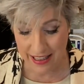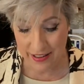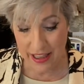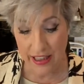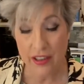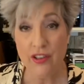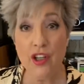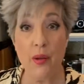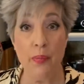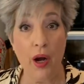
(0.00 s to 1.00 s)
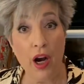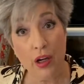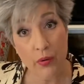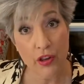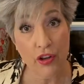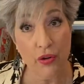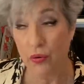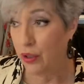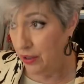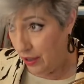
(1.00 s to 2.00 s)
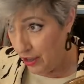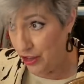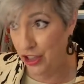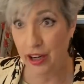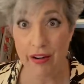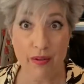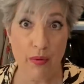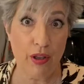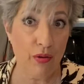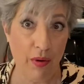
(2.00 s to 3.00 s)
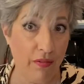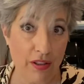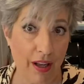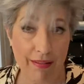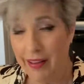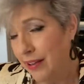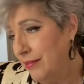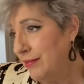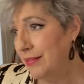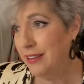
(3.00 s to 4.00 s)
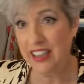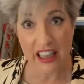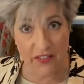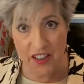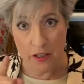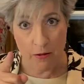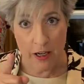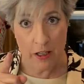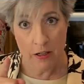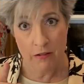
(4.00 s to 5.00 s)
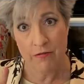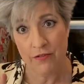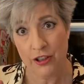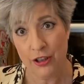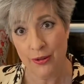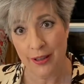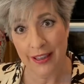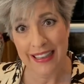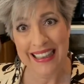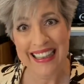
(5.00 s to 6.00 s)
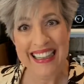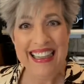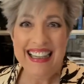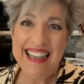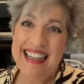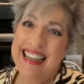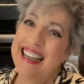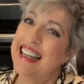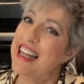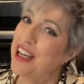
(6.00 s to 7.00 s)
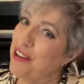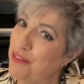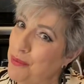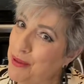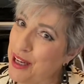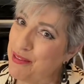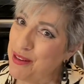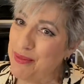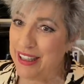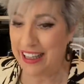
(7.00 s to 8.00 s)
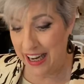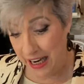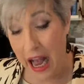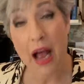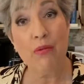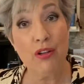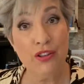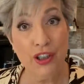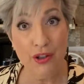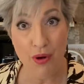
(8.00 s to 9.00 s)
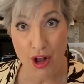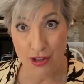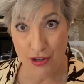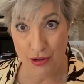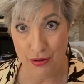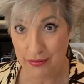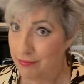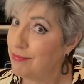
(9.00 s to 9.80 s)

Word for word: Take this to the park with you and share it with whoever's out there. 6 feet away though, for sure. Thank you for playing with me today. I will see you all soon.